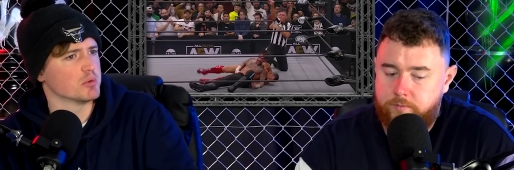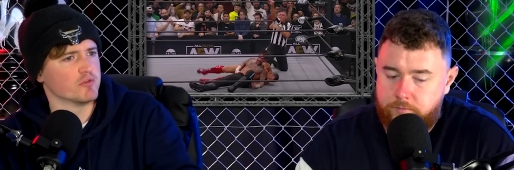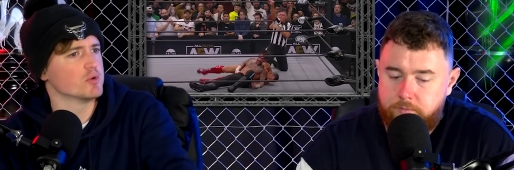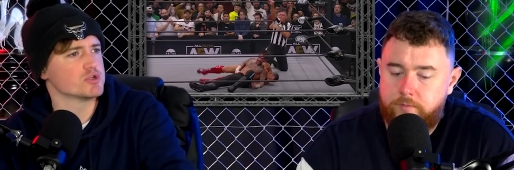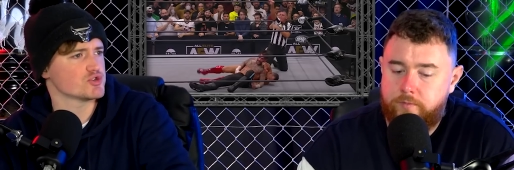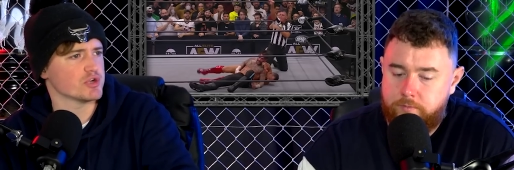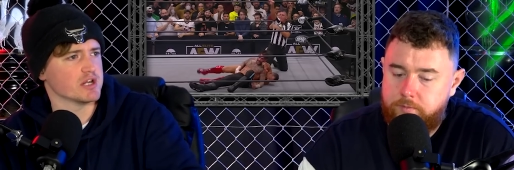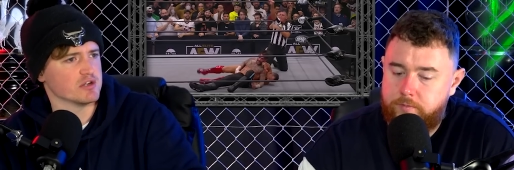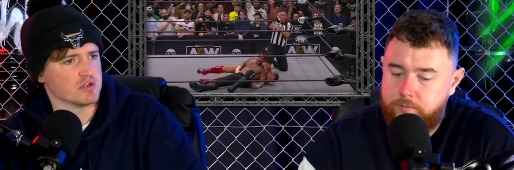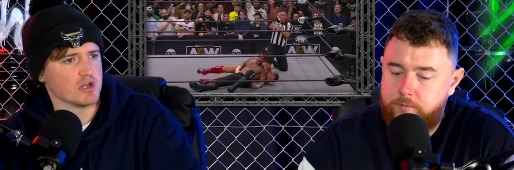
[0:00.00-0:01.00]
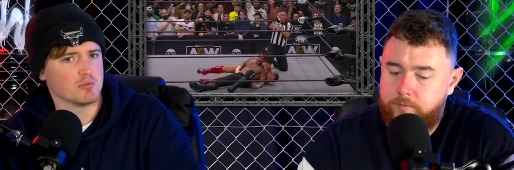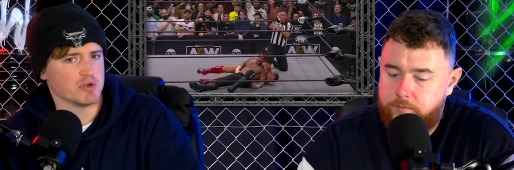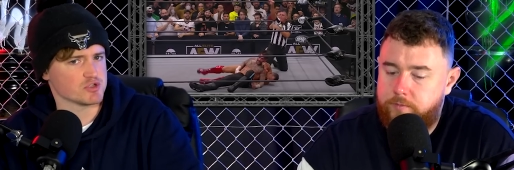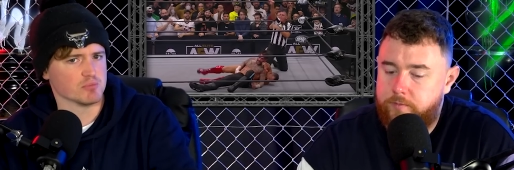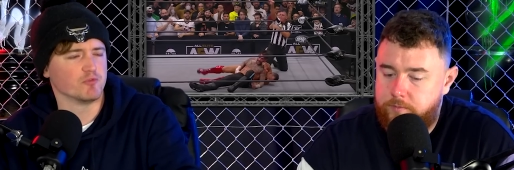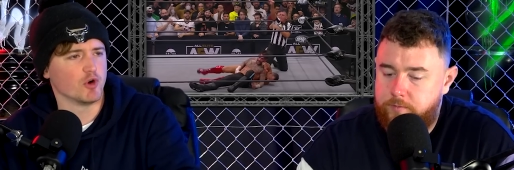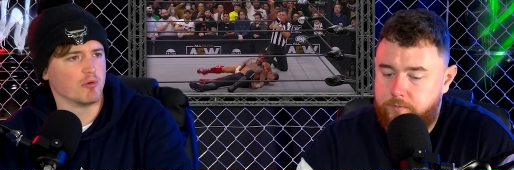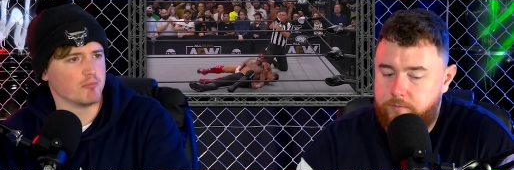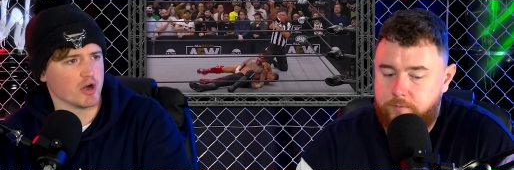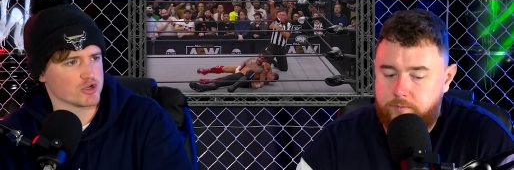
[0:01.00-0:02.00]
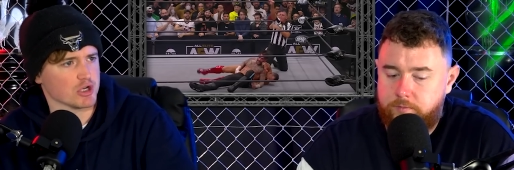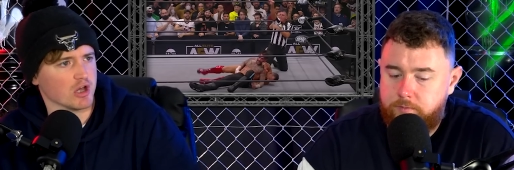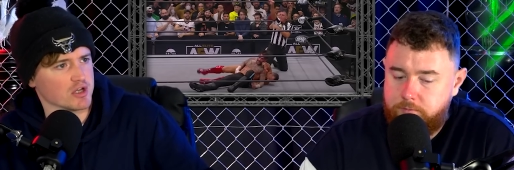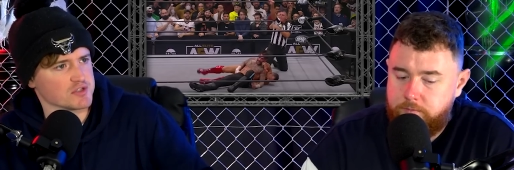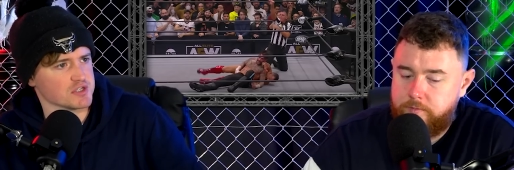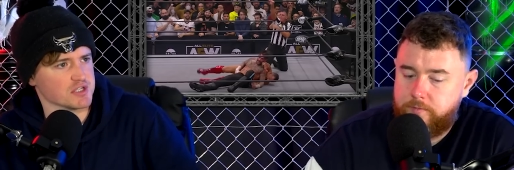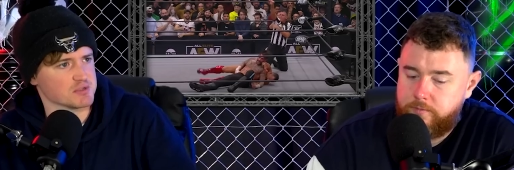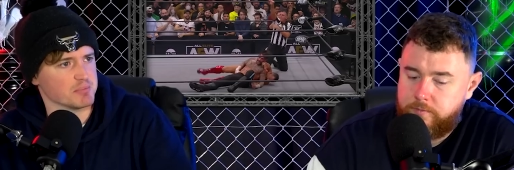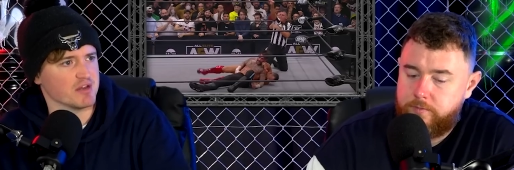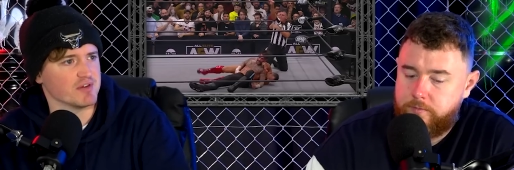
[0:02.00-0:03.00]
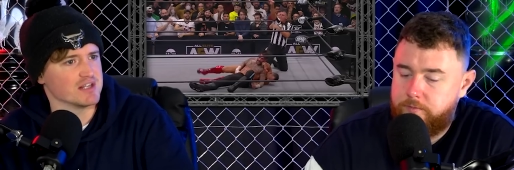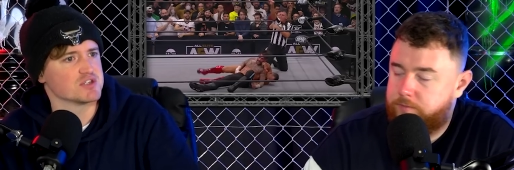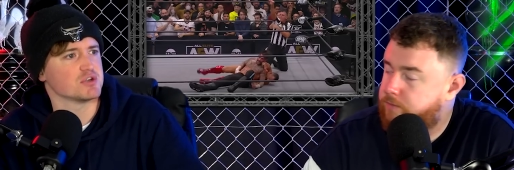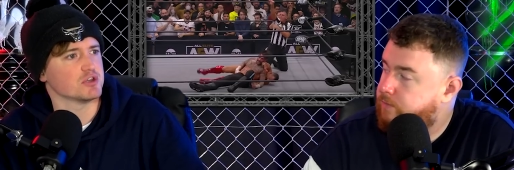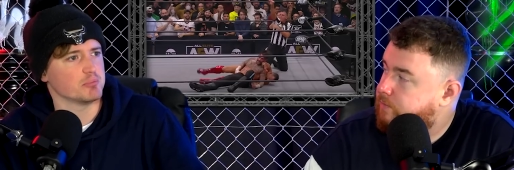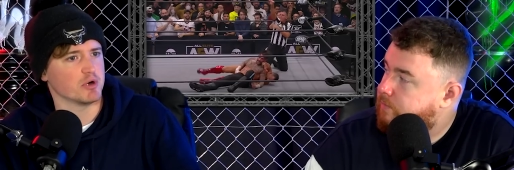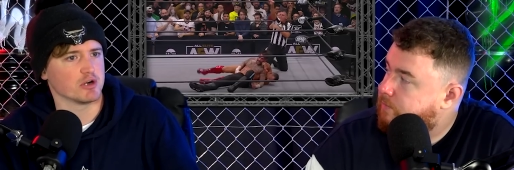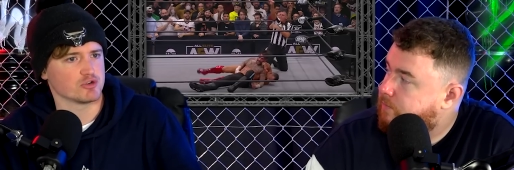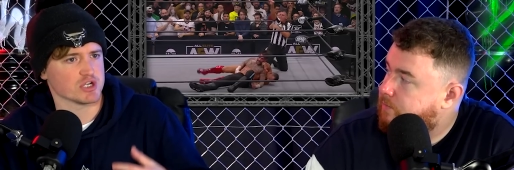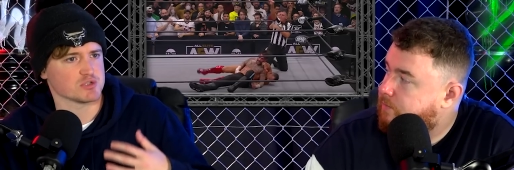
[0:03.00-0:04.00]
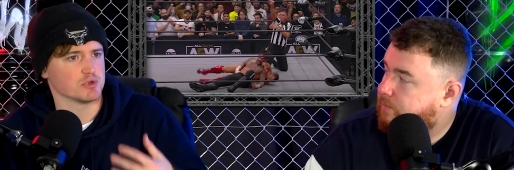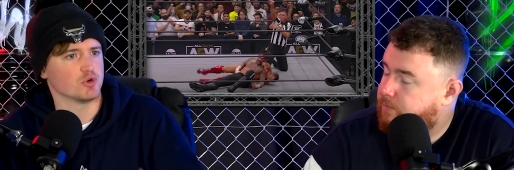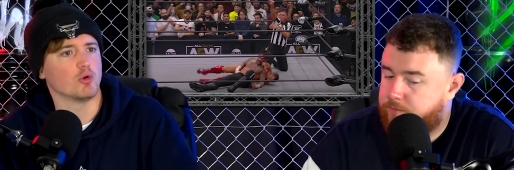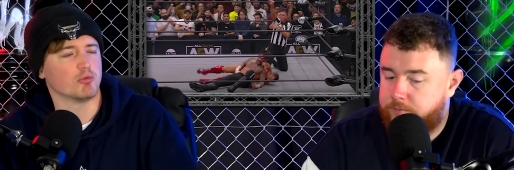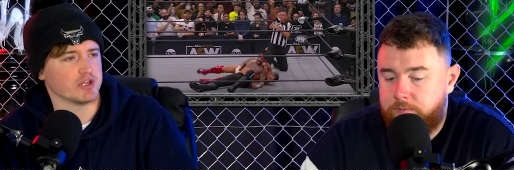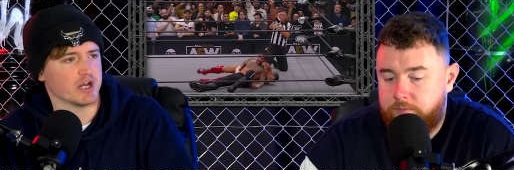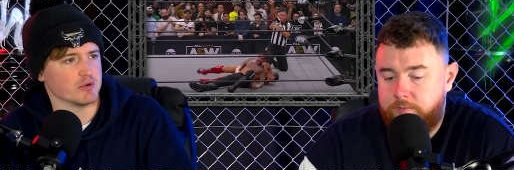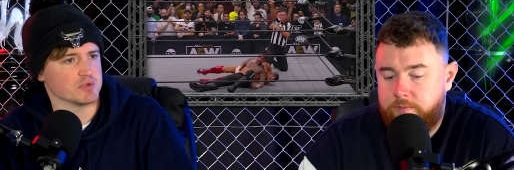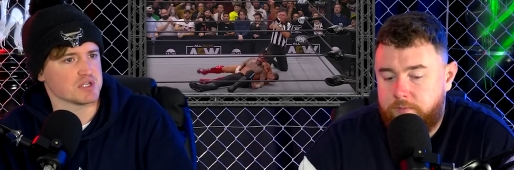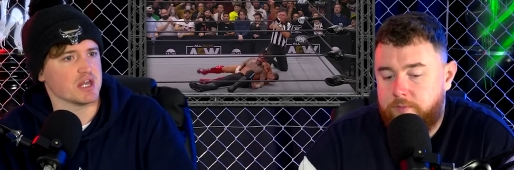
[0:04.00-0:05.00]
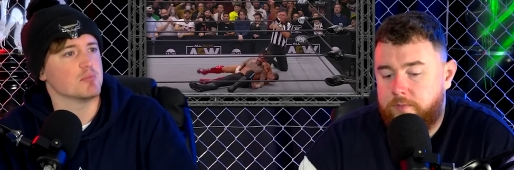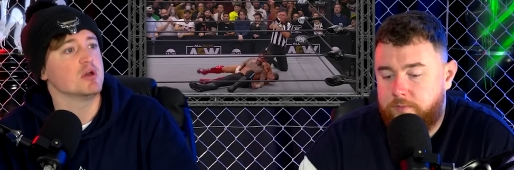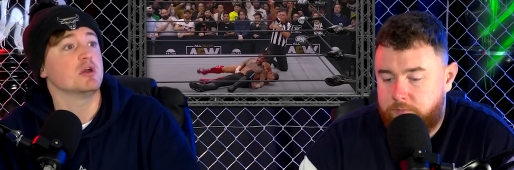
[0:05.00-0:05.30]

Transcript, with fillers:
Speaker 1: We've always trained some form of martial arts, and it's a bit of an insult that Punk tries to incorporate that into his game.